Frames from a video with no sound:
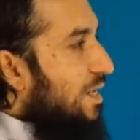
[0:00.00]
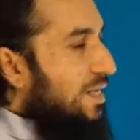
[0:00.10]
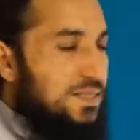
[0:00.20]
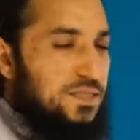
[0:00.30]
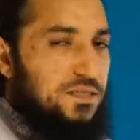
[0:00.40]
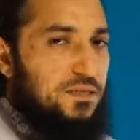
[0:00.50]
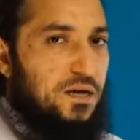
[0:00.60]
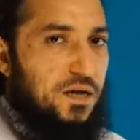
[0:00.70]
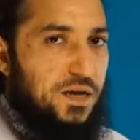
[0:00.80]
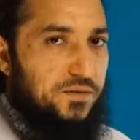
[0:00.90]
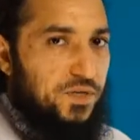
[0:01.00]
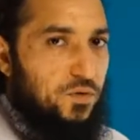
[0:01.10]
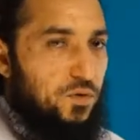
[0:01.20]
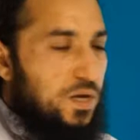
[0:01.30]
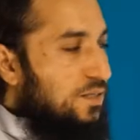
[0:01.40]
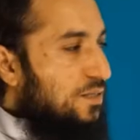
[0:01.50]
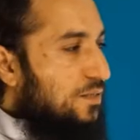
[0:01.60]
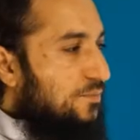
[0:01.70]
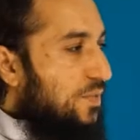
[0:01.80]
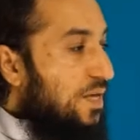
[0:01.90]
Is it heavy or light?
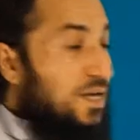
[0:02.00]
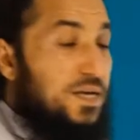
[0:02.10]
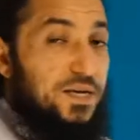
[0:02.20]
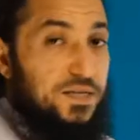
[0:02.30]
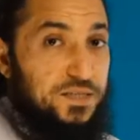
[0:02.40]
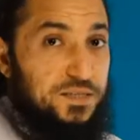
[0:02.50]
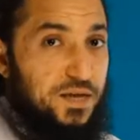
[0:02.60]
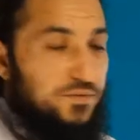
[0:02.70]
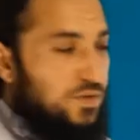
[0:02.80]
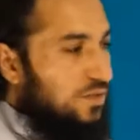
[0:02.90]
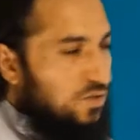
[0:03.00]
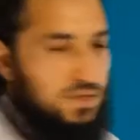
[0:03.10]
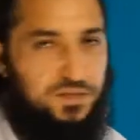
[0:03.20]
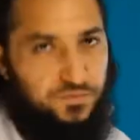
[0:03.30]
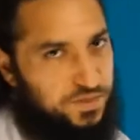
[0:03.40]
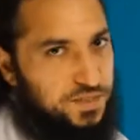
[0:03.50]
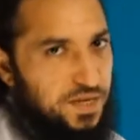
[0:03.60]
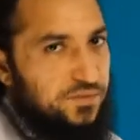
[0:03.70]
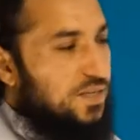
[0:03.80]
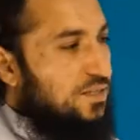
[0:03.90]
It is heavy. So that's the first
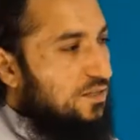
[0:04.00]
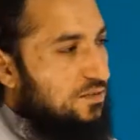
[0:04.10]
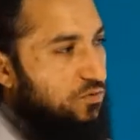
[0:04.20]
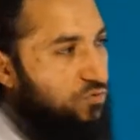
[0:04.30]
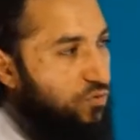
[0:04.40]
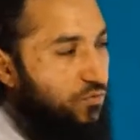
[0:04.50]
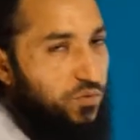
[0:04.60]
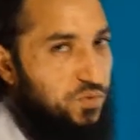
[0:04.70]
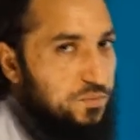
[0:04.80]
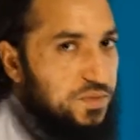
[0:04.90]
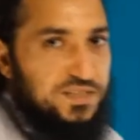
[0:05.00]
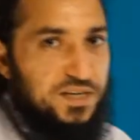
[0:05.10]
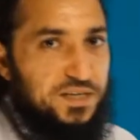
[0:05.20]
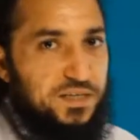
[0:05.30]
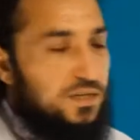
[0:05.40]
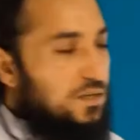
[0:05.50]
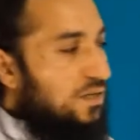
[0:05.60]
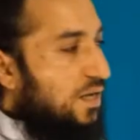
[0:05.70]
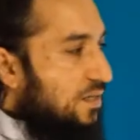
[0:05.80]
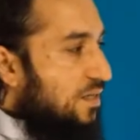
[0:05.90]
heavy letter. So far we've been studying
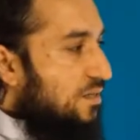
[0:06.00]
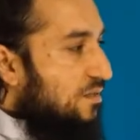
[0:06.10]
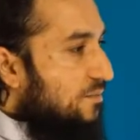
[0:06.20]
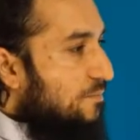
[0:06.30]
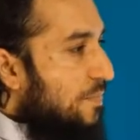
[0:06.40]
light letters.